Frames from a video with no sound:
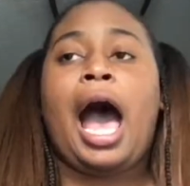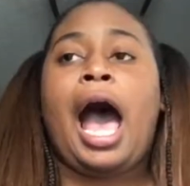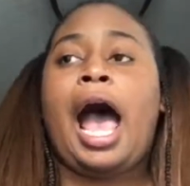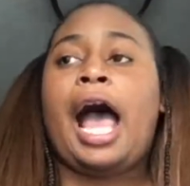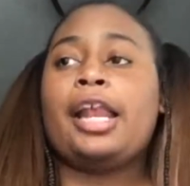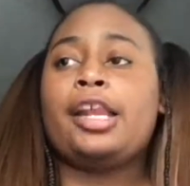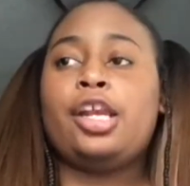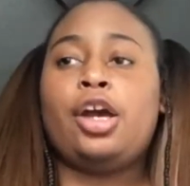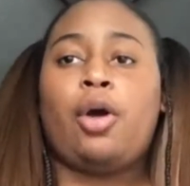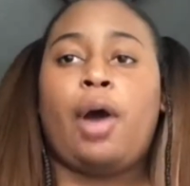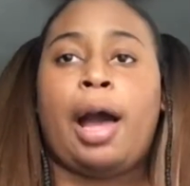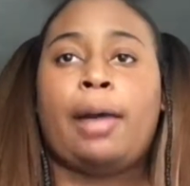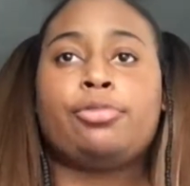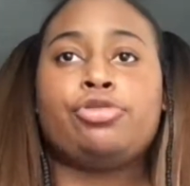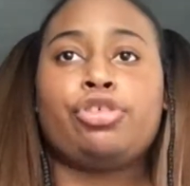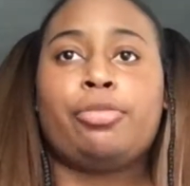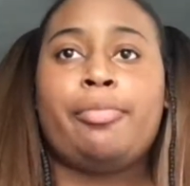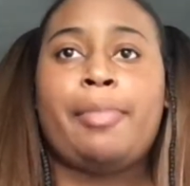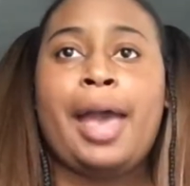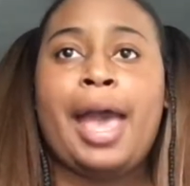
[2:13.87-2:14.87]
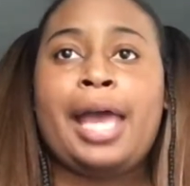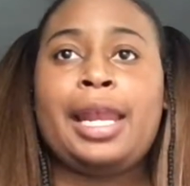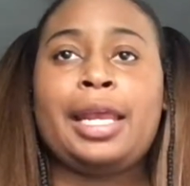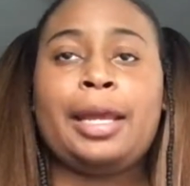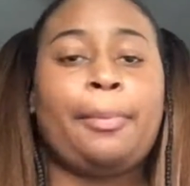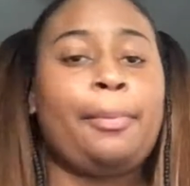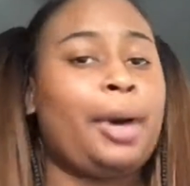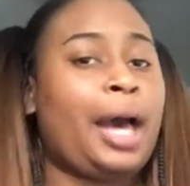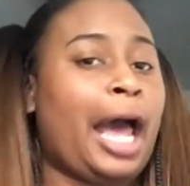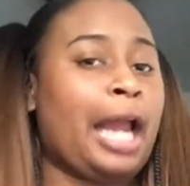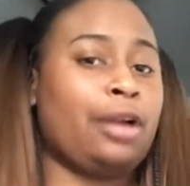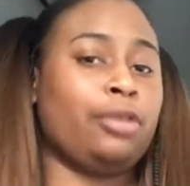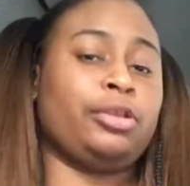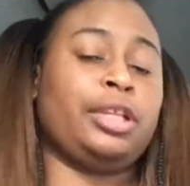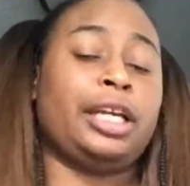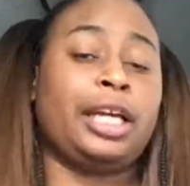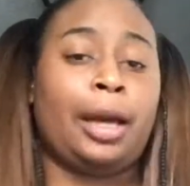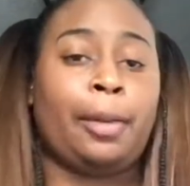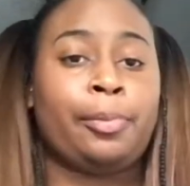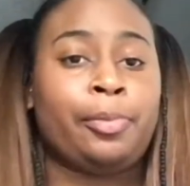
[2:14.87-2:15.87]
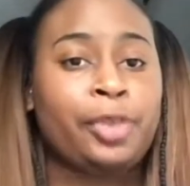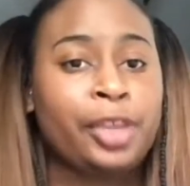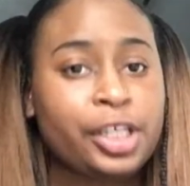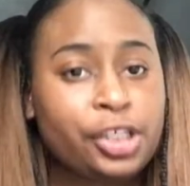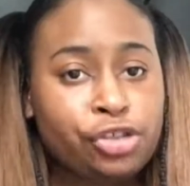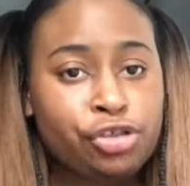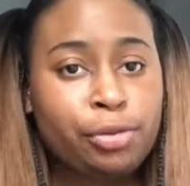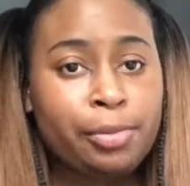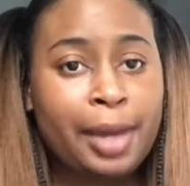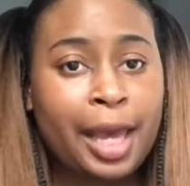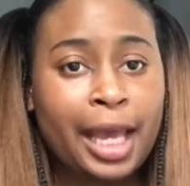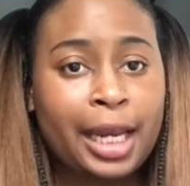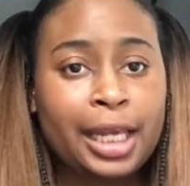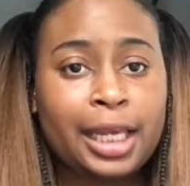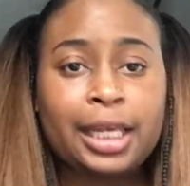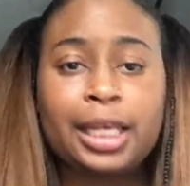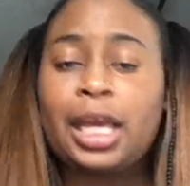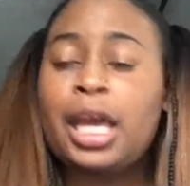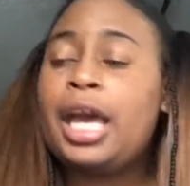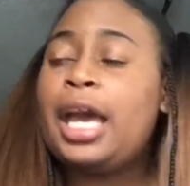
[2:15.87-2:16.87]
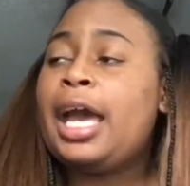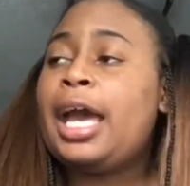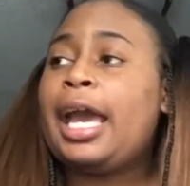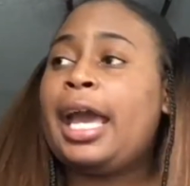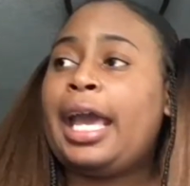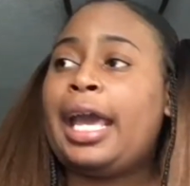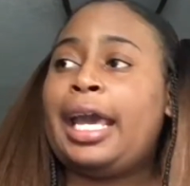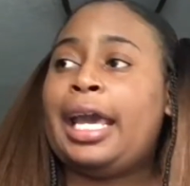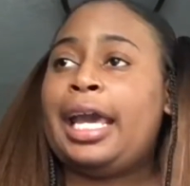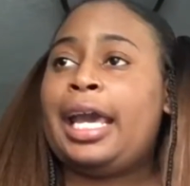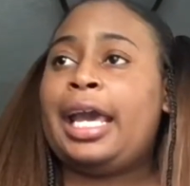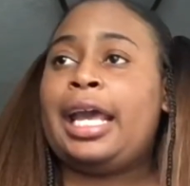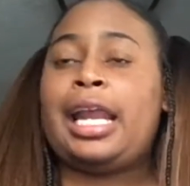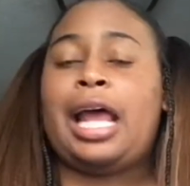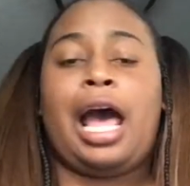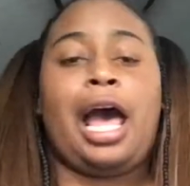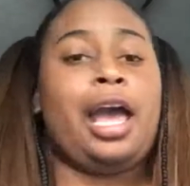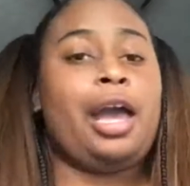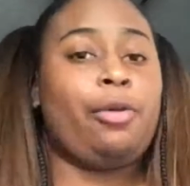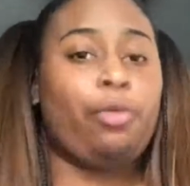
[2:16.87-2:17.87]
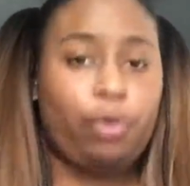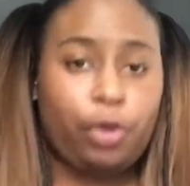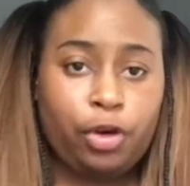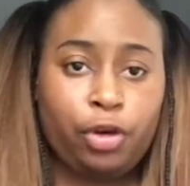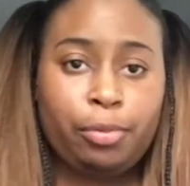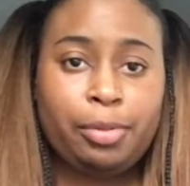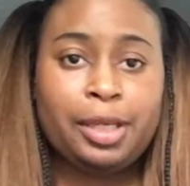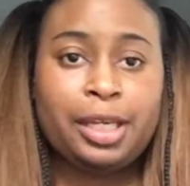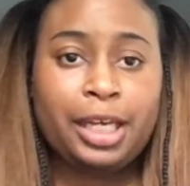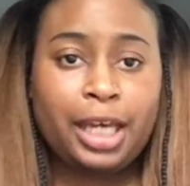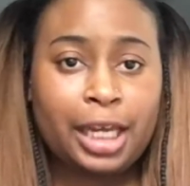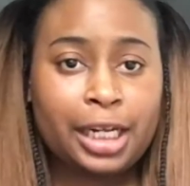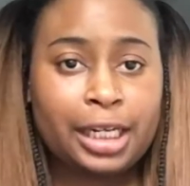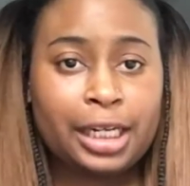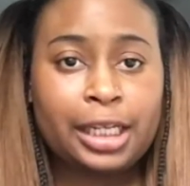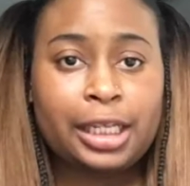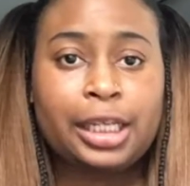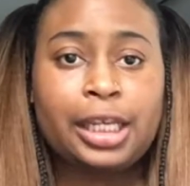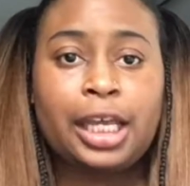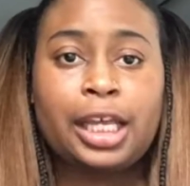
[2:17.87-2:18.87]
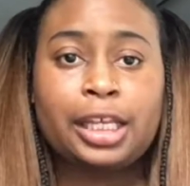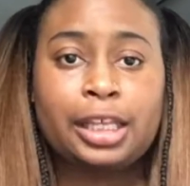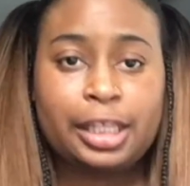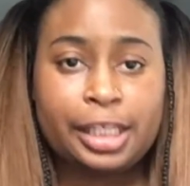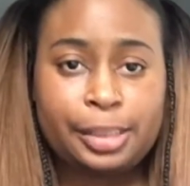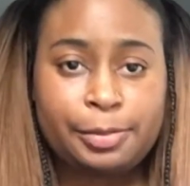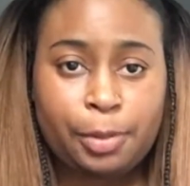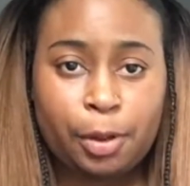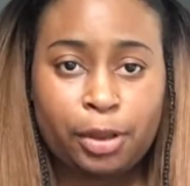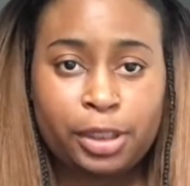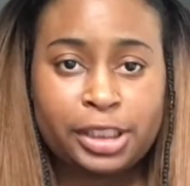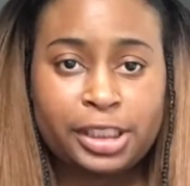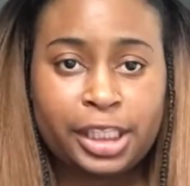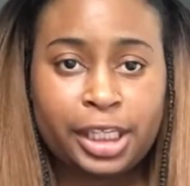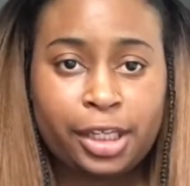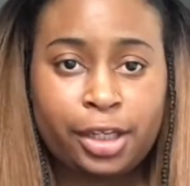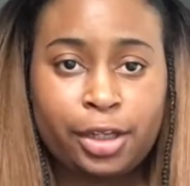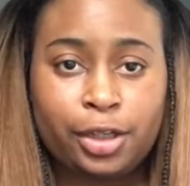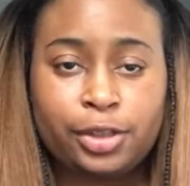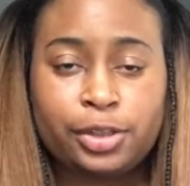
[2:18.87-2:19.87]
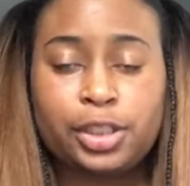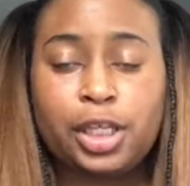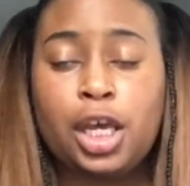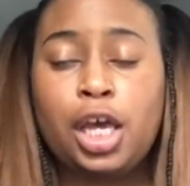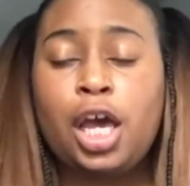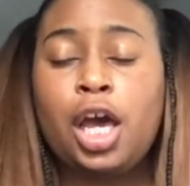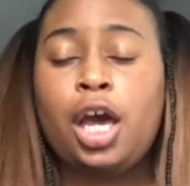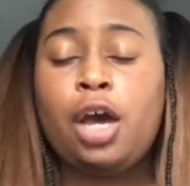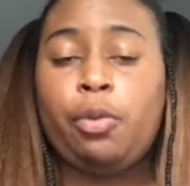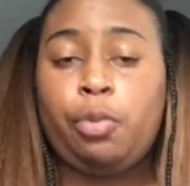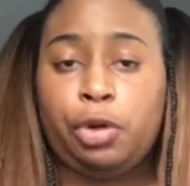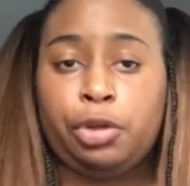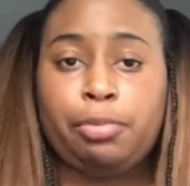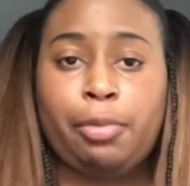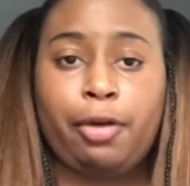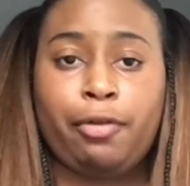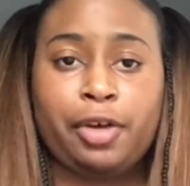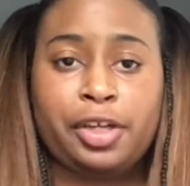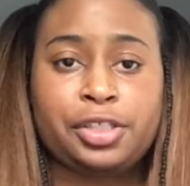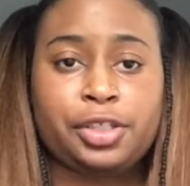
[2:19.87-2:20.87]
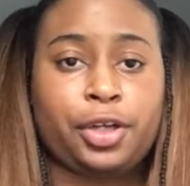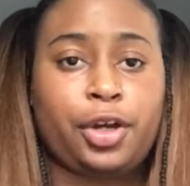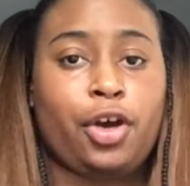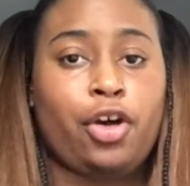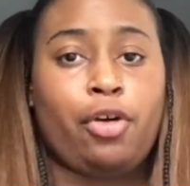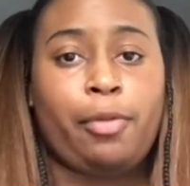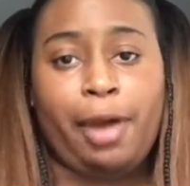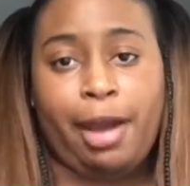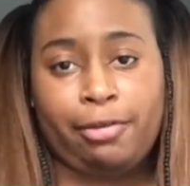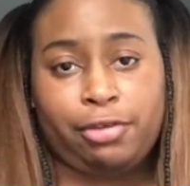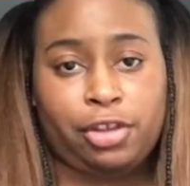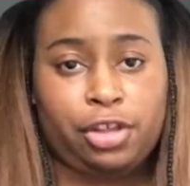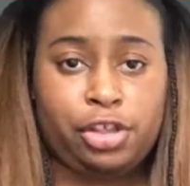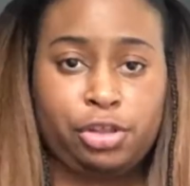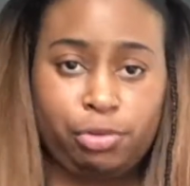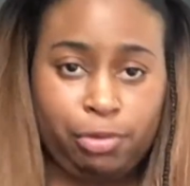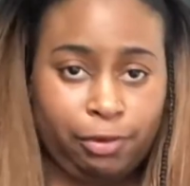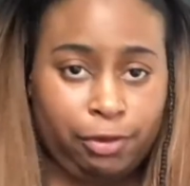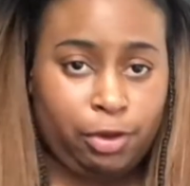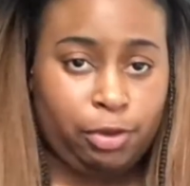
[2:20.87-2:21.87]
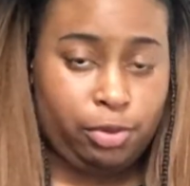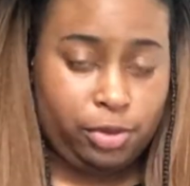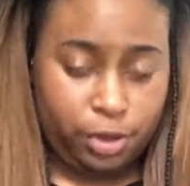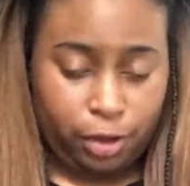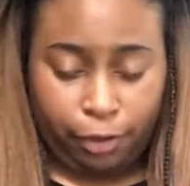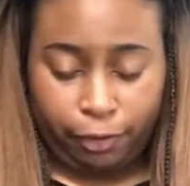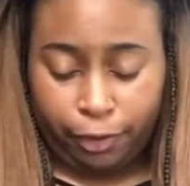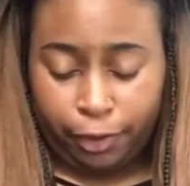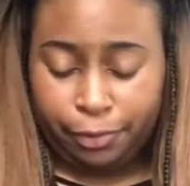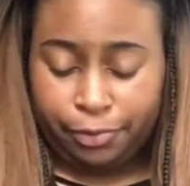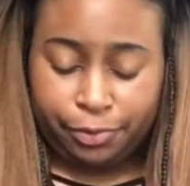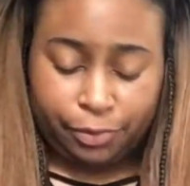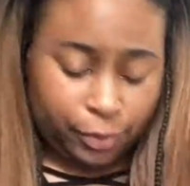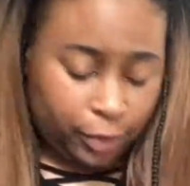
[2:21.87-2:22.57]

I know I'm dramatic, but I don't think I'm this dramatic. And I will be cutting these ponytails with my razor comb after this review is over.